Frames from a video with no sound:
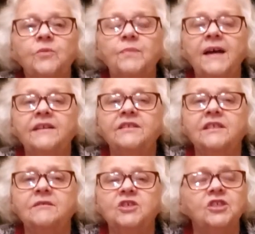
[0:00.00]
your
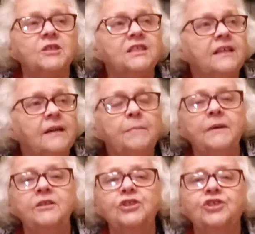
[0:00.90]
basket just sit up
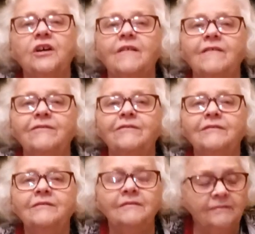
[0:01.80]
on a shelf.
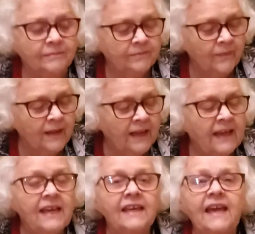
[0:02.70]

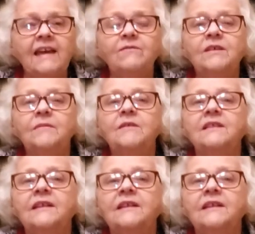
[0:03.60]
He gave them the